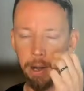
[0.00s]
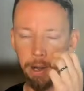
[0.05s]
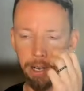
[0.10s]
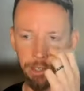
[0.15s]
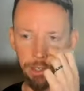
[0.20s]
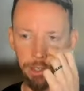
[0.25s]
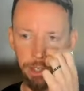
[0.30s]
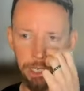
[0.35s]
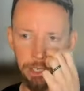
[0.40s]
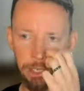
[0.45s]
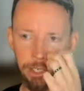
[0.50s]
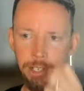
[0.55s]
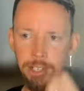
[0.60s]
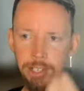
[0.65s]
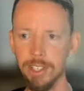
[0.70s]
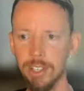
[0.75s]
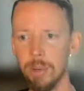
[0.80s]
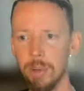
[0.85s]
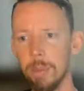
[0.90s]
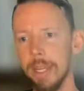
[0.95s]
All right, let's change gears
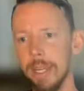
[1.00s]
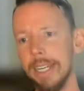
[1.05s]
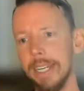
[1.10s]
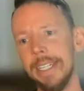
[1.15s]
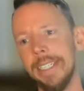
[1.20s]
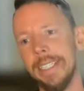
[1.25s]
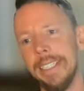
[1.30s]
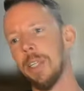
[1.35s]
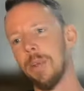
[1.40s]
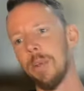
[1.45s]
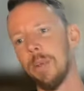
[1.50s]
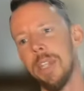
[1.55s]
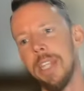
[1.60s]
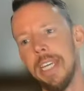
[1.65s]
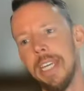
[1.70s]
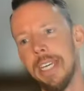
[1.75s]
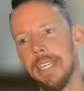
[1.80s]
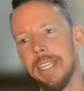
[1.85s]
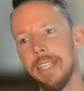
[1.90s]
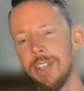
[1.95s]
a little bit. Do you
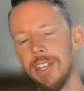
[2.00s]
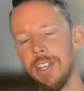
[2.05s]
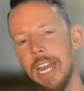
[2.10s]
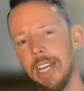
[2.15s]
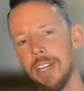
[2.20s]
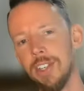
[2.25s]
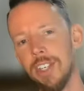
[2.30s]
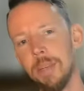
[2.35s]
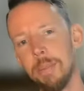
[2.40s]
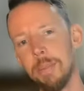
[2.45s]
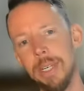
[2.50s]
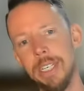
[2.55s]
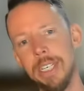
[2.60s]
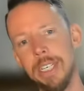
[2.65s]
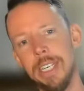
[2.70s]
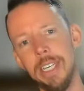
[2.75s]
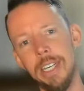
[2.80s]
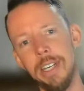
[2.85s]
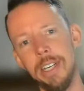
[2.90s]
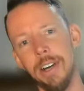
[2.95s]
think Chat
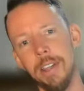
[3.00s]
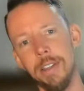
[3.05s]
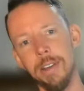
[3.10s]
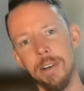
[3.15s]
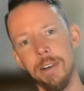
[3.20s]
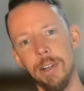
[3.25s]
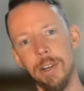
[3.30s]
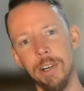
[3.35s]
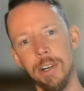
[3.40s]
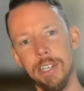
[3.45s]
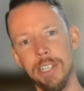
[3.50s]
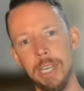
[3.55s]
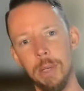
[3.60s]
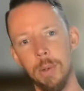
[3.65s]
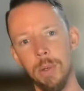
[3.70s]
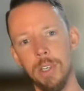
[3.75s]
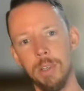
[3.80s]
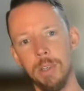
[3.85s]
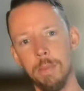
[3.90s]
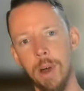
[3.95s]
GPT or other large
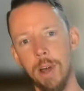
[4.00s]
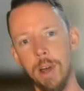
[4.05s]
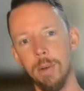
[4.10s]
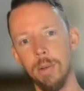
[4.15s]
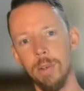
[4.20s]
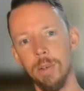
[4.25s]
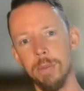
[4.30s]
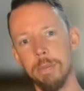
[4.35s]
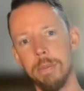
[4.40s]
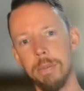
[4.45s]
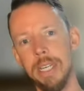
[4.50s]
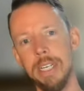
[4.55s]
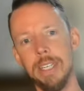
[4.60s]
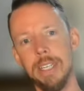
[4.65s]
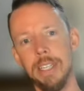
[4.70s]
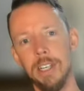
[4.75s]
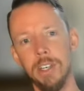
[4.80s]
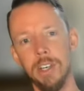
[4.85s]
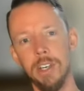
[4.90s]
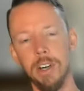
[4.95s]
language models beat
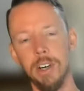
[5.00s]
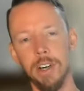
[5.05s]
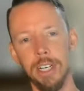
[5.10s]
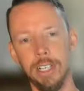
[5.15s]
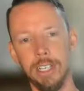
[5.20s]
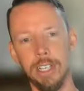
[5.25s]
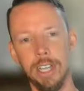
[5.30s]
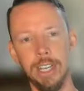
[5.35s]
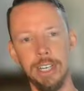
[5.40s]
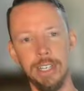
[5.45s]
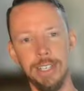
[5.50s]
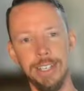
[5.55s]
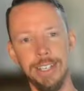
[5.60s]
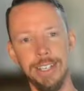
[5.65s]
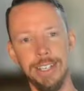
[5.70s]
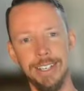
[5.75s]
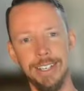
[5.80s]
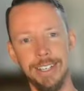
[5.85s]
the Turing test?